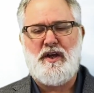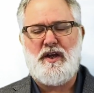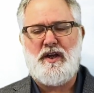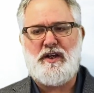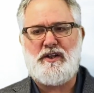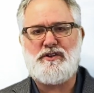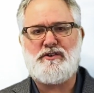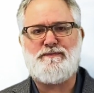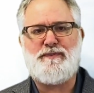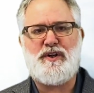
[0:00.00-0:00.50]

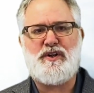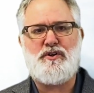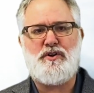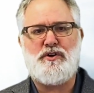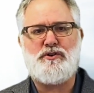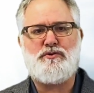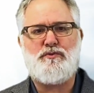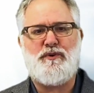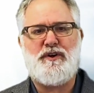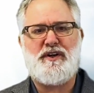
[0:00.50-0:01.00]
is
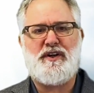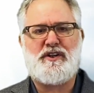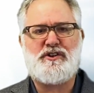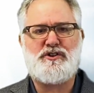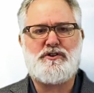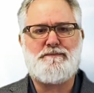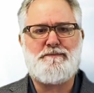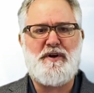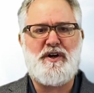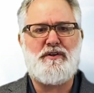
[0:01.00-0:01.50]
because we're
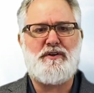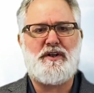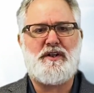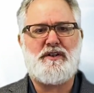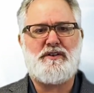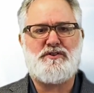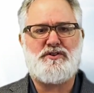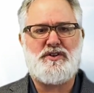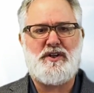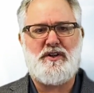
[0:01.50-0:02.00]

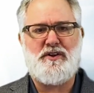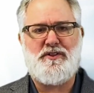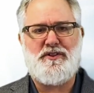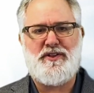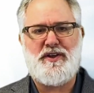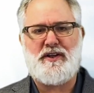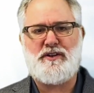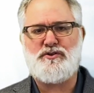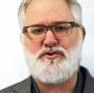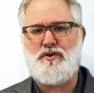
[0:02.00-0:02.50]
experiencing
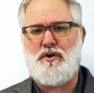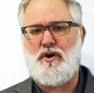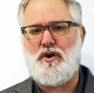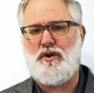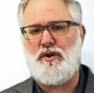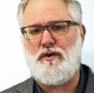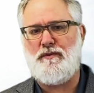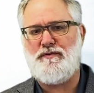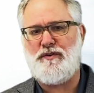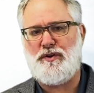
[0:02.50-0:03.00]
things
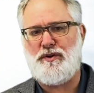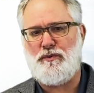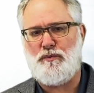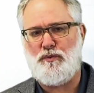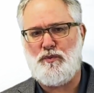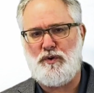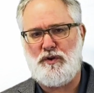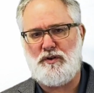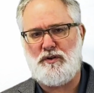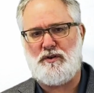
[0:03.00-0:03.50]
all over the
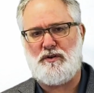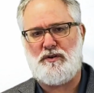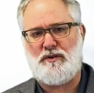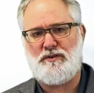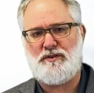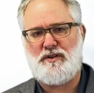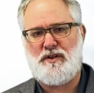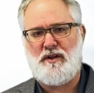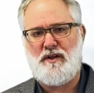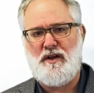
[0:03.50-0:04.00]

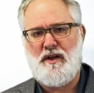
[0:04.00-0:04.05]
world